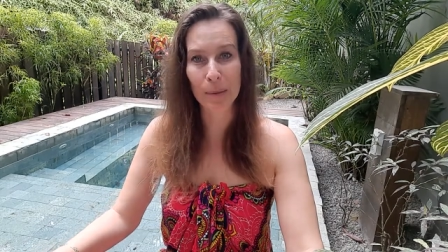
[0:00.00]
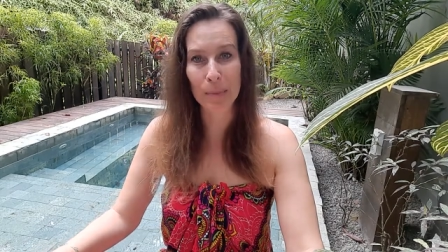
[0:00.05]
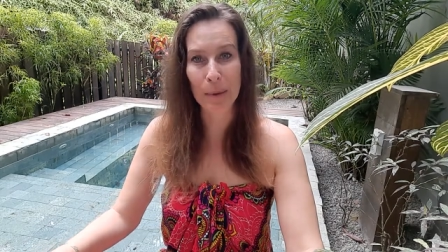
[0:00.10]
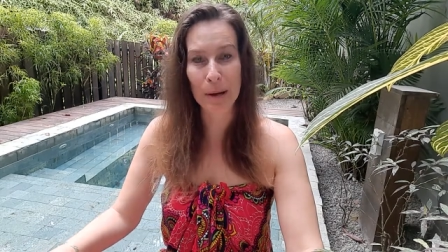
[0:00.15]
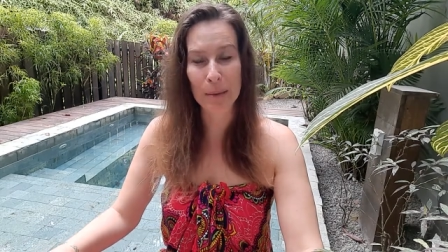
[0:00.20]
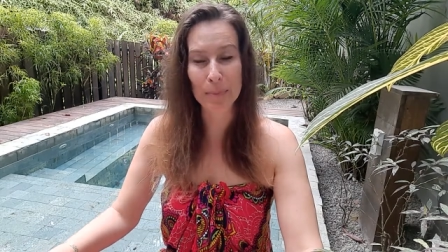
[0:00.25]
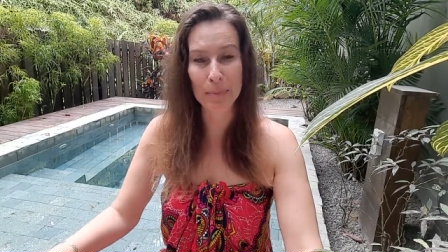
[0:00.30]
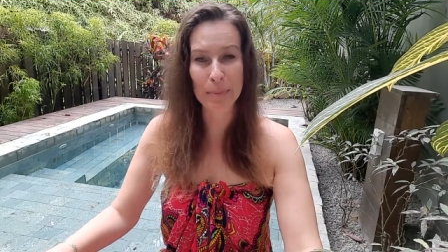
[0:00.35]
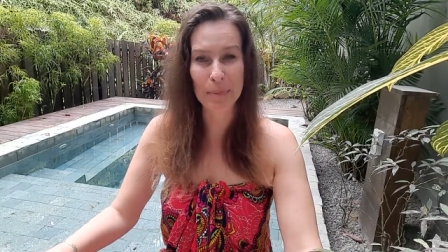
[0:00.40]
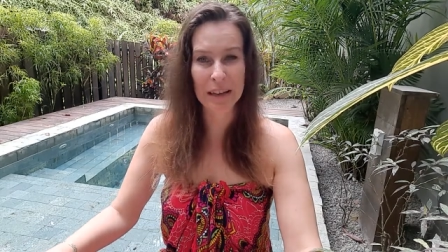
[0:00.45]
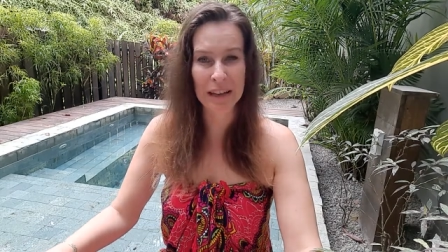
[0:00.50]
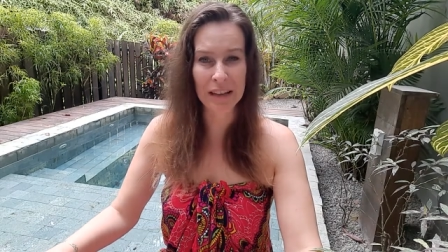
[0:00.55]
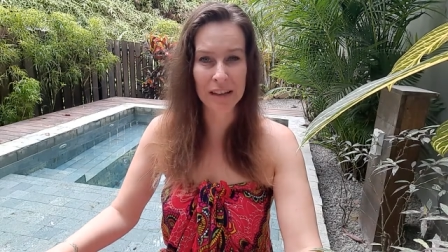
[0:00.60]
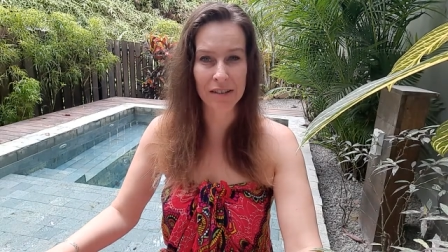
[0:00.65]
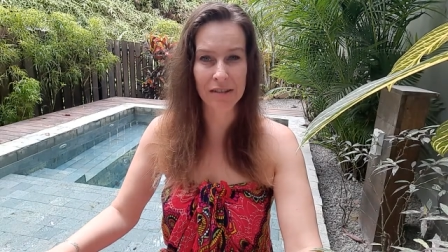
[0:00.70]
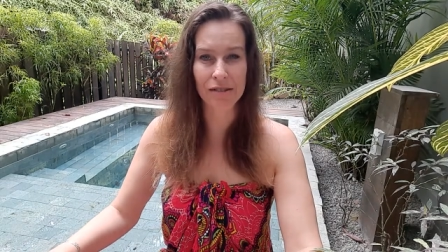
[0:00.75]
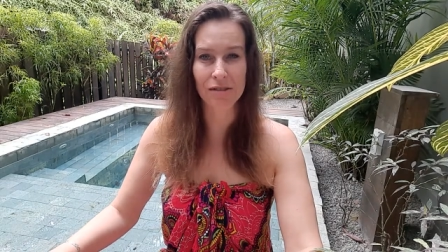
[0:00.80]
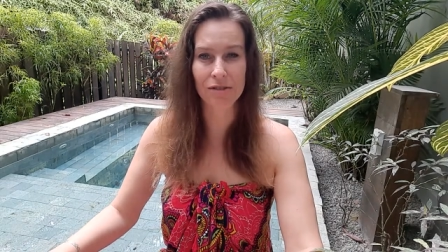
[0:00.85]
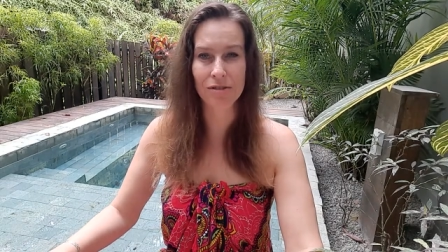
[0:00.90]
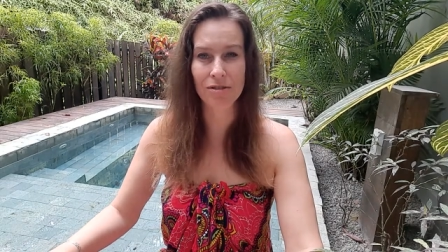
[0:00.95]
my
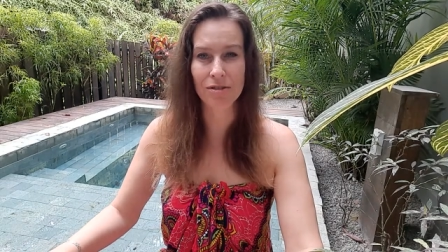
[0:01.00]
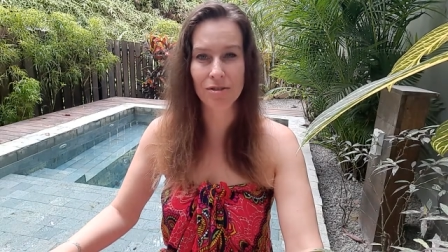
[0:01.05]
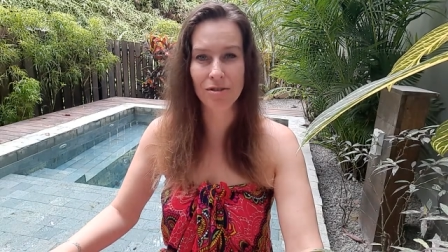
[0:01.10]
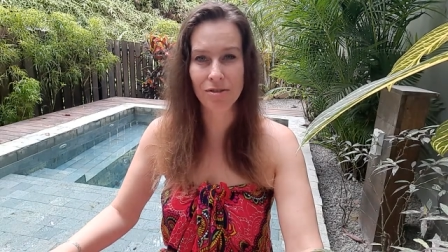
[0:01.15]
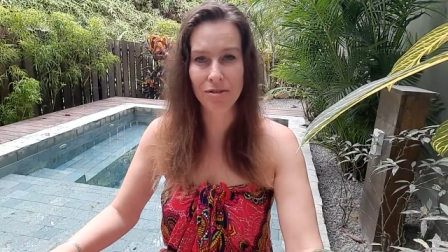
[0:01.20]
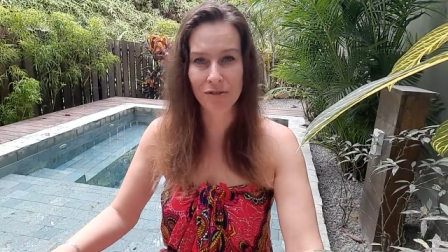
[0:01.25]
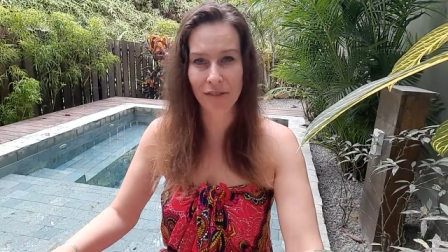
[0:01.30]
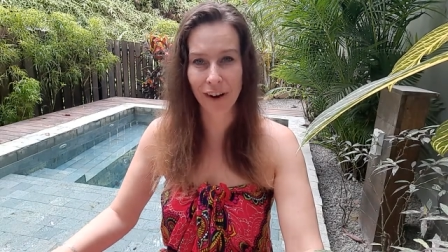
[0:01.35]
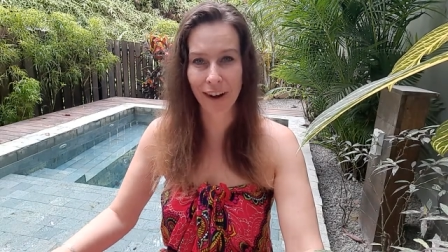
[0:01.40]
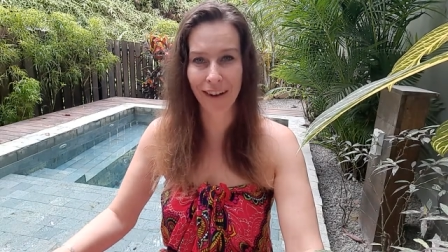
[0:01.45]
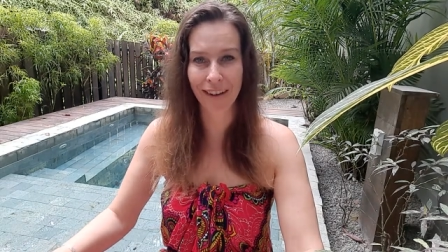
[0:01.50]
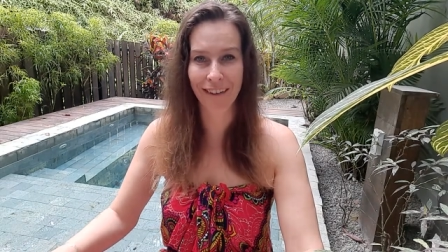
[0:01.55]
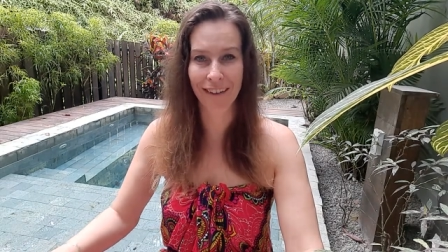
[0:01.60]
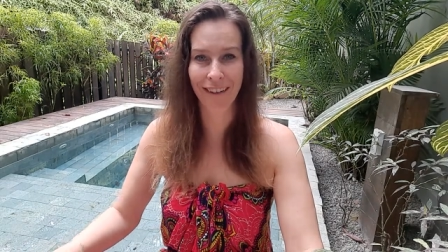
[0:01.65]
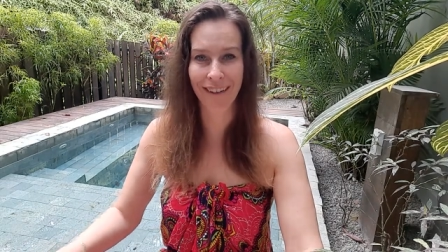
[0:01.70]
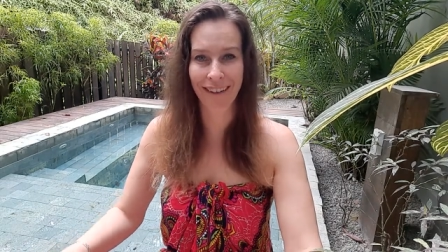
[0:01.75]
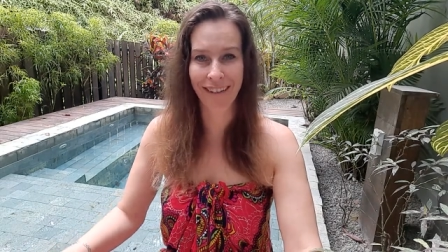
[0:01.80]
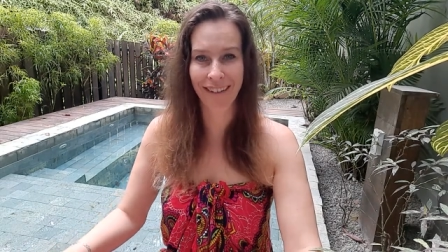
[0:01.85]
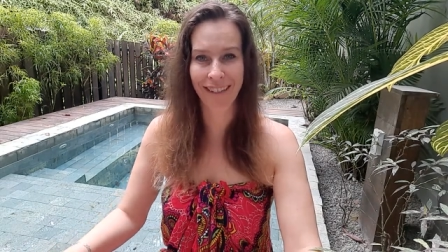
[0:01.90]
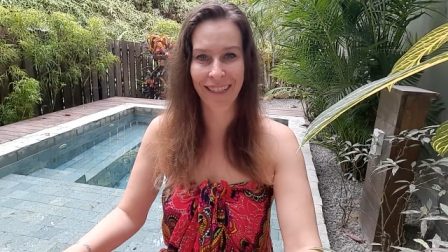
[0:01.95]
biggest
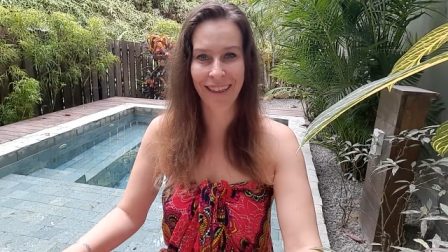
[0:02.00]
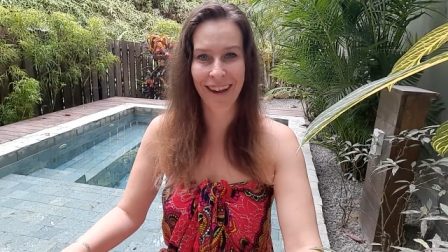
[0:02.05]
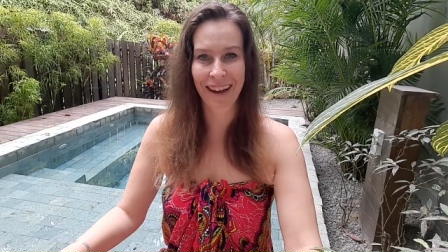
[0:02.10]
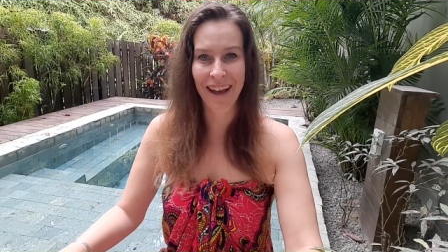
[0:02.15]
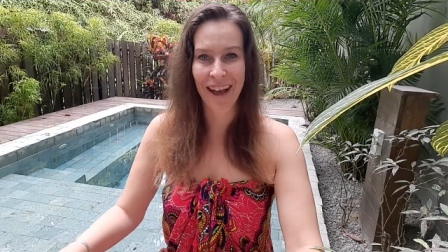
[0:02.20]
struggle